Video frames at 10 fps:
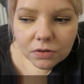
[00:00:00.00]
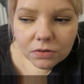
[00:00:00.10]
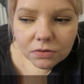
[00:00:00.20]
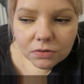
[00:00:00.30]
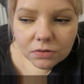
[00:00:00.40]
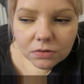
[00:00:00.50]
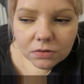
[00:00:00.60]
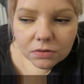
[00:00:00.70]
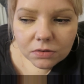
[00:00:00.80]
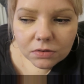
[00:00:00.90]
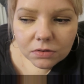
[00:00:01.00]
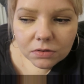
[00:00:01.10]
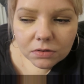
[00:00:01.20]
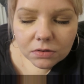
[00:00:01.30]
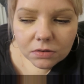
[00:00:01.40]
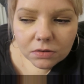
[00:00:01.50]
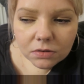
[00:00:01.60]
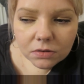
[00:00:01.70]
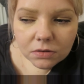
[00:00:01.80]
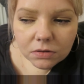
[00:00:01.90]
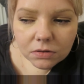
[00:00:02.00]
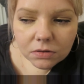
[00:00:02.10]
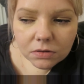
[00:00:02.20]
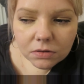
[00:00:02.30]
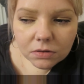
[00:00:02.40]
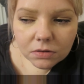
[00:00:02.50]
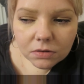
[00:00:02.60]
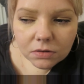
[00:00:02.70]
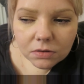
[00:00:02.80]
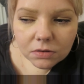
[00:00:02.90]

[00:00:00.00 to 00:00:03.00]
(no one is talking)